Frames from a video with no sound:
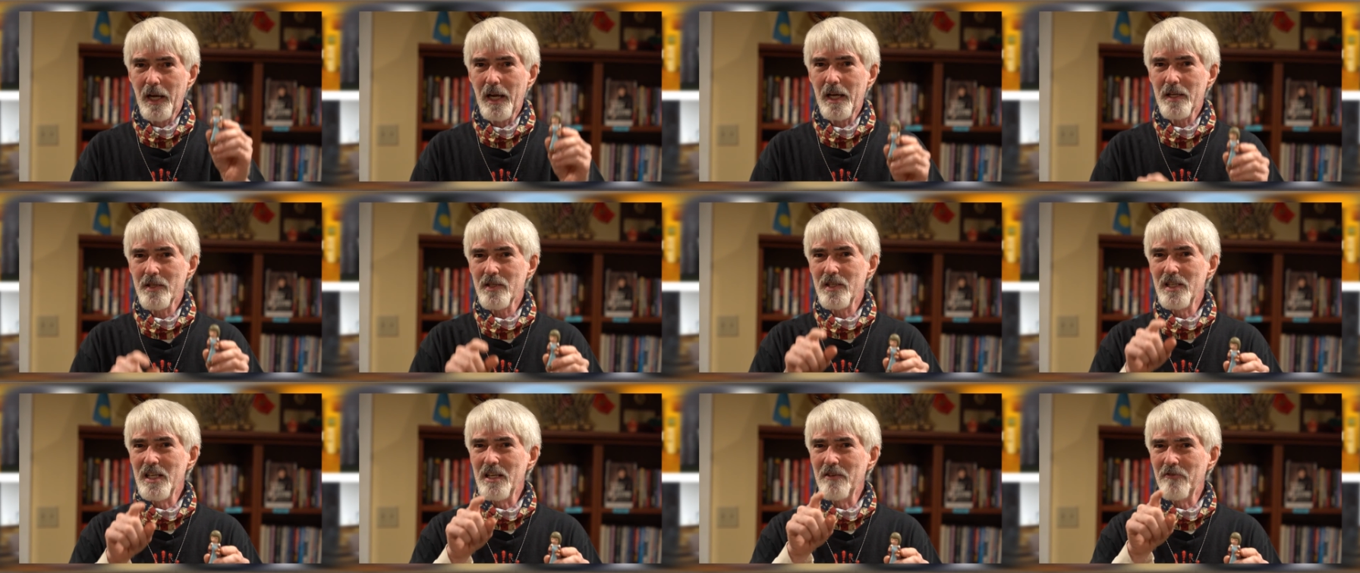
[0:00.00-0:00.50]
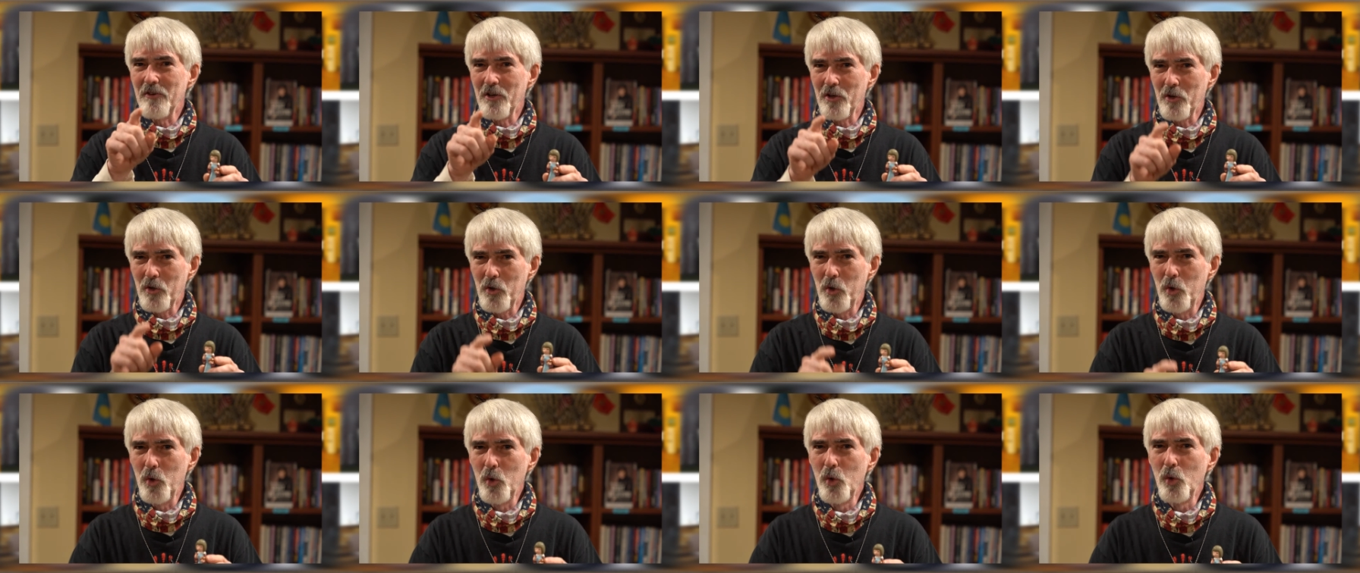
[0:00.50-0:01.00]
It's an even
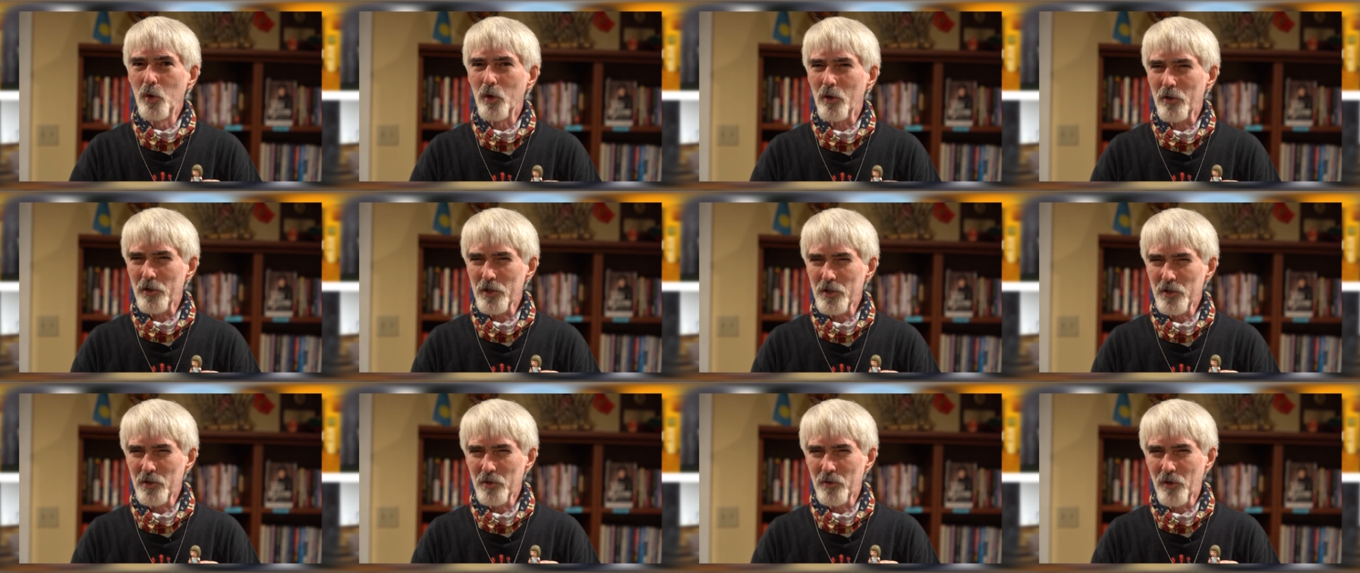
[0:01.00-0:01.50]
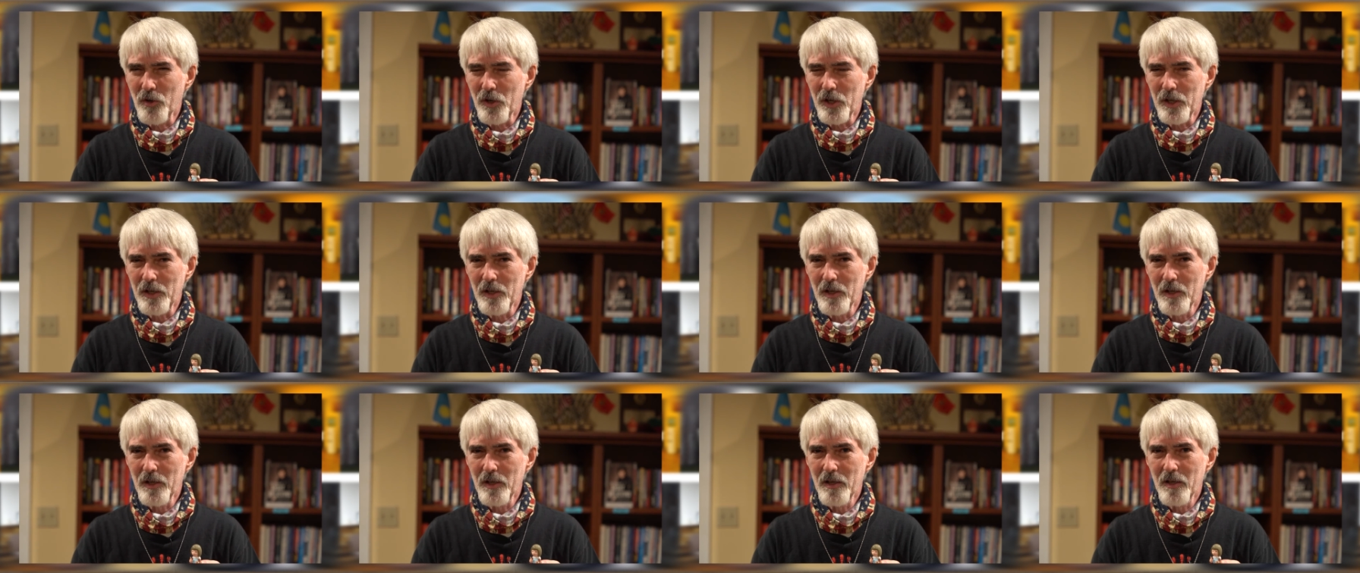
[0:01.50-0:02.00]
cooler story
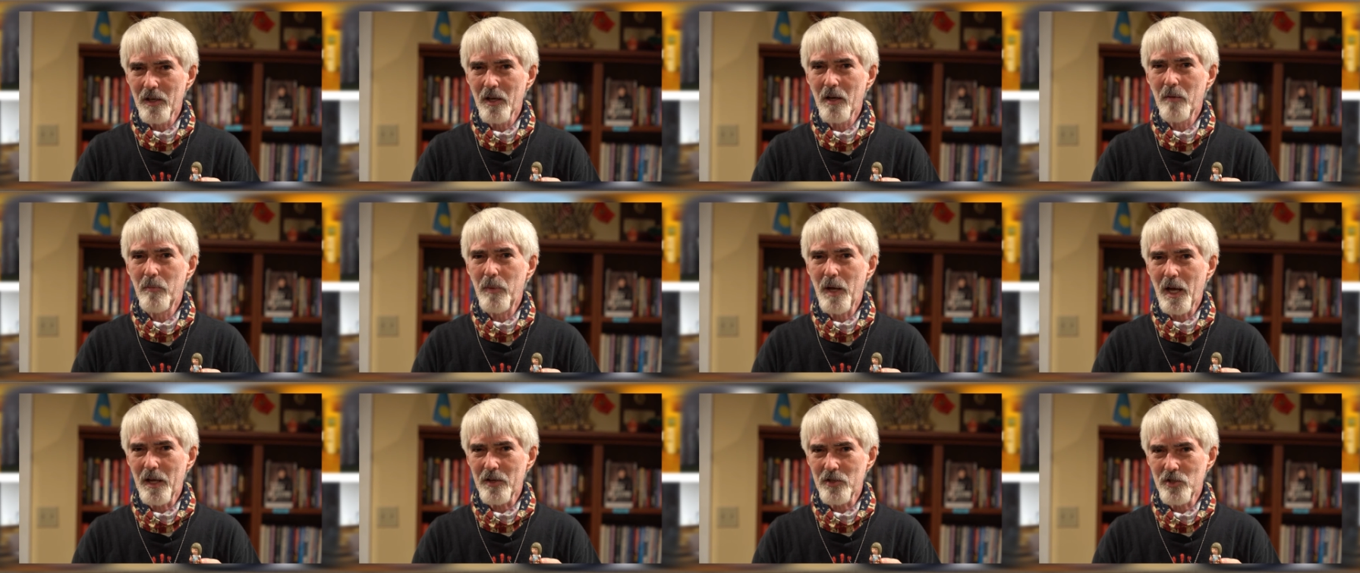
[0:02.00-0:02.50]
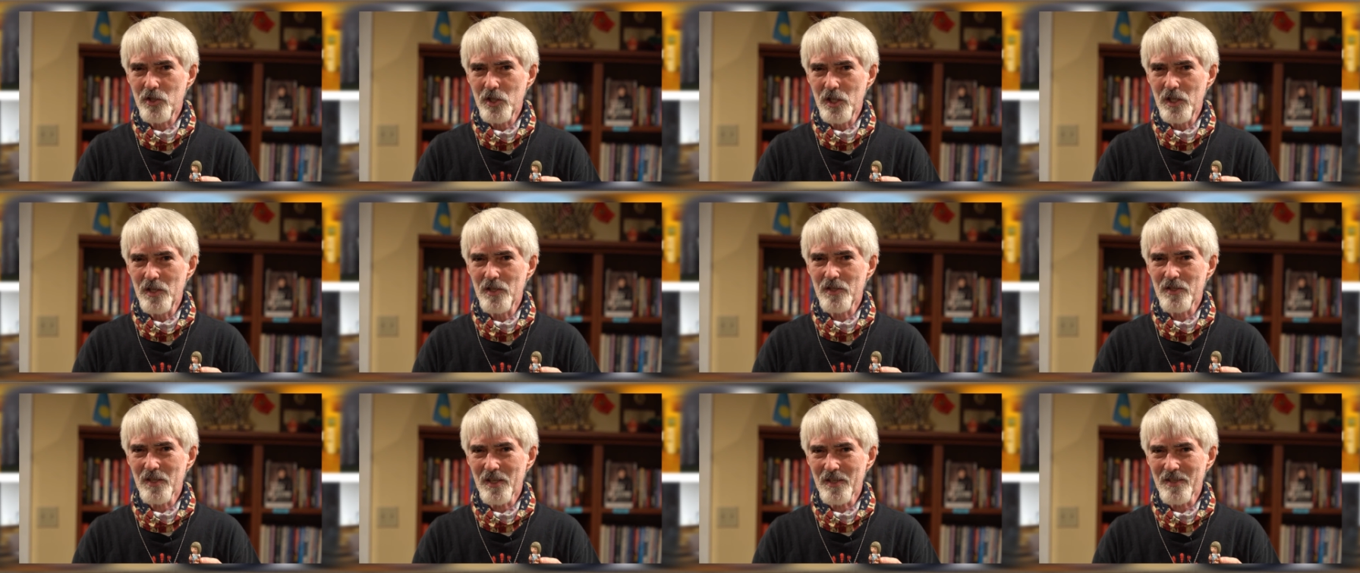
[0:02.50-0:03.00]
about
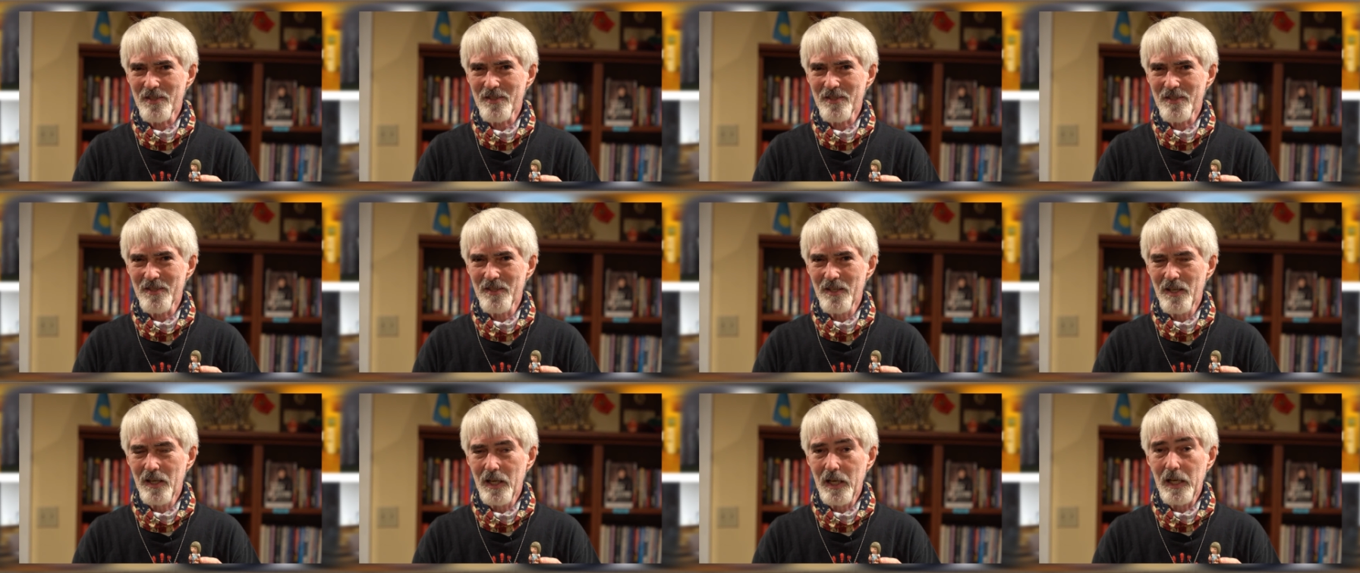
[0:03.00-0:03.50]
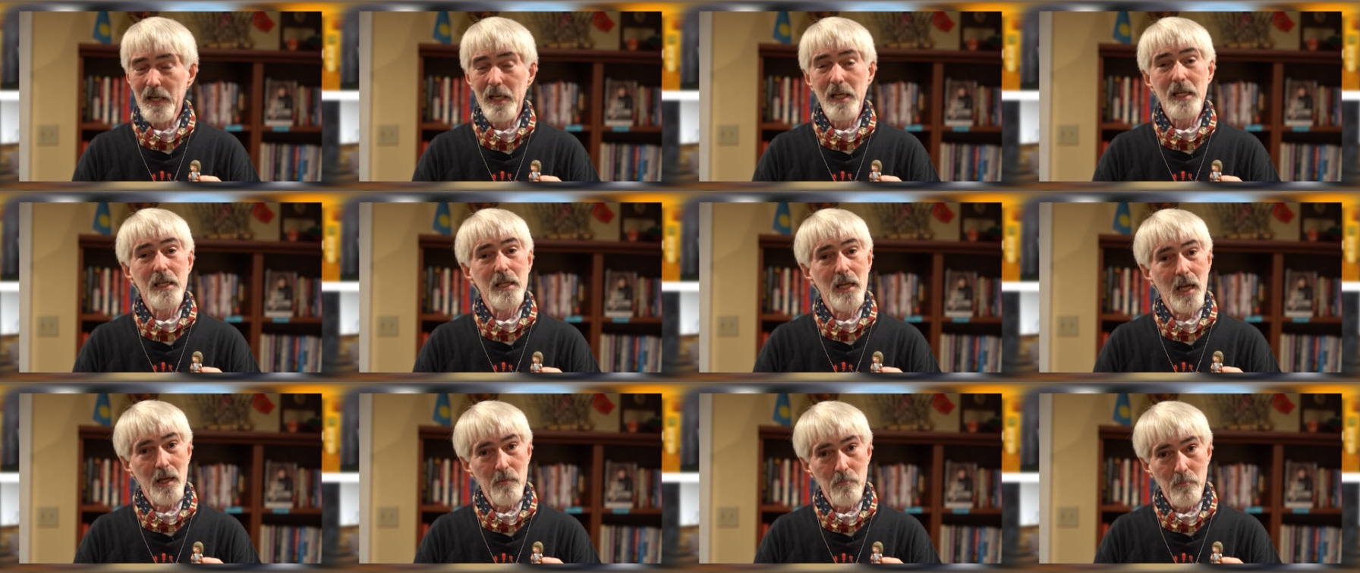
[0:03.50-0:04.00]
Jesus. He
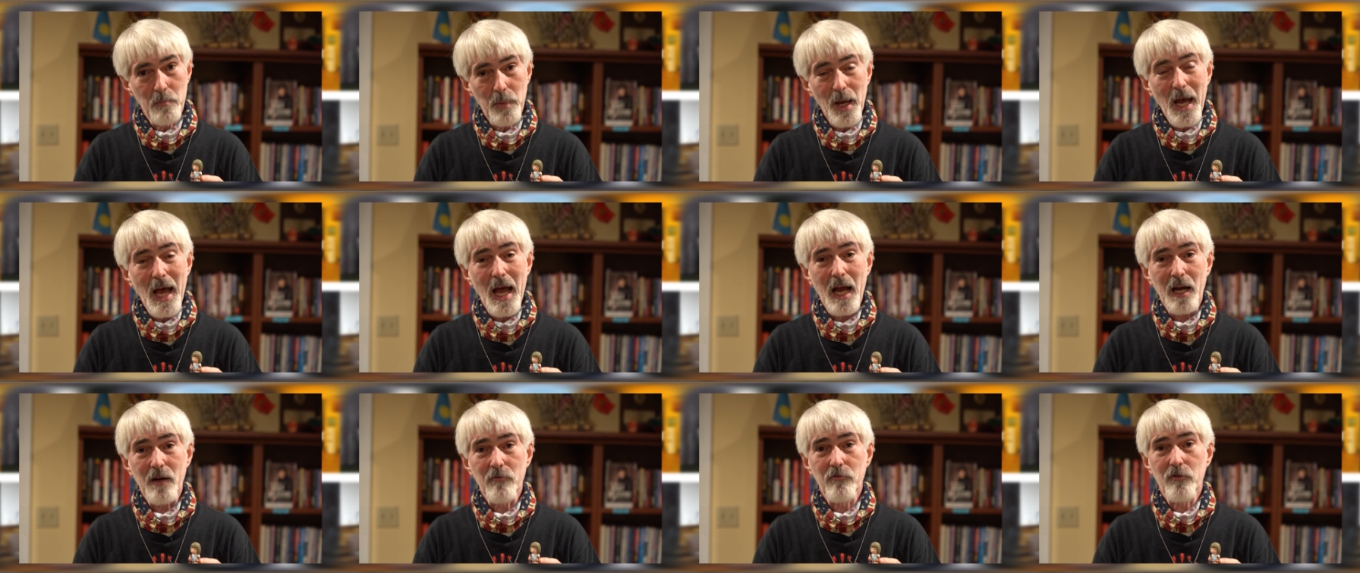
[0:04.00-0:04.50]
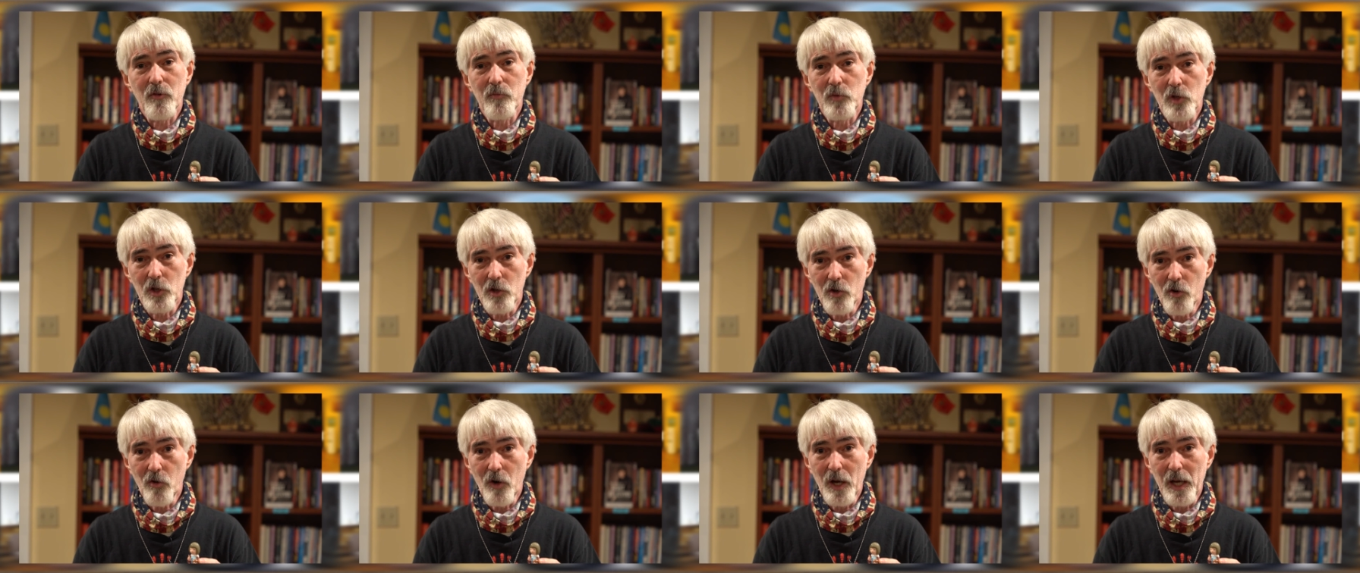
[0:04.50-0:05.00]
came back from
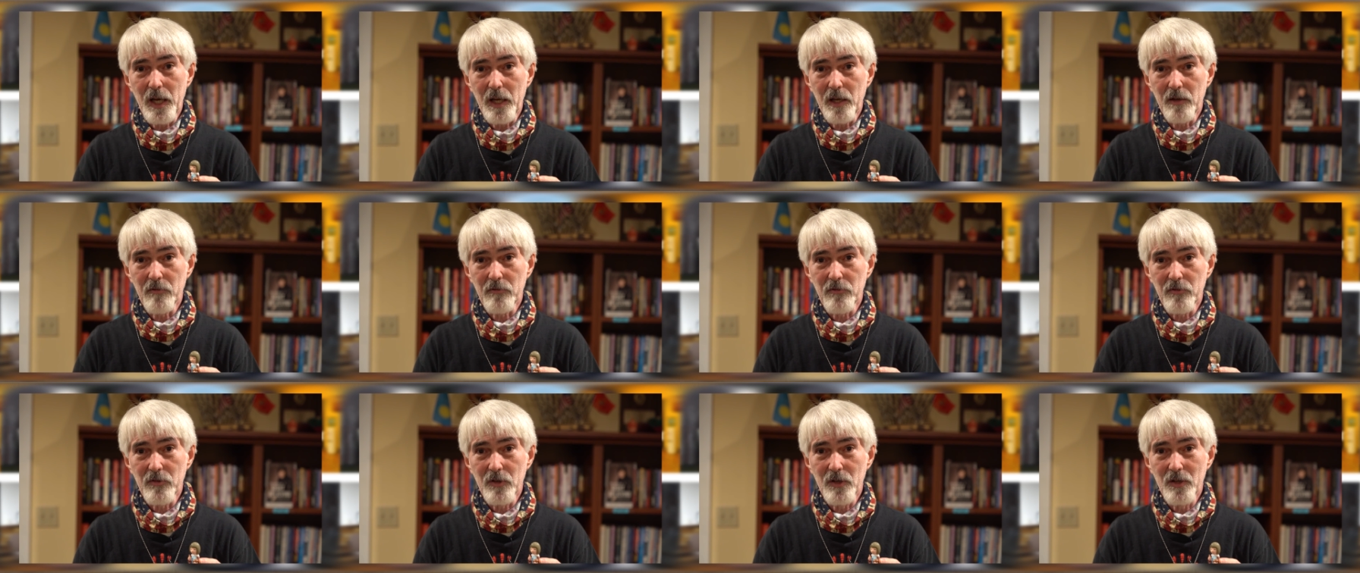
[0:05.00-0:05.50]
the grave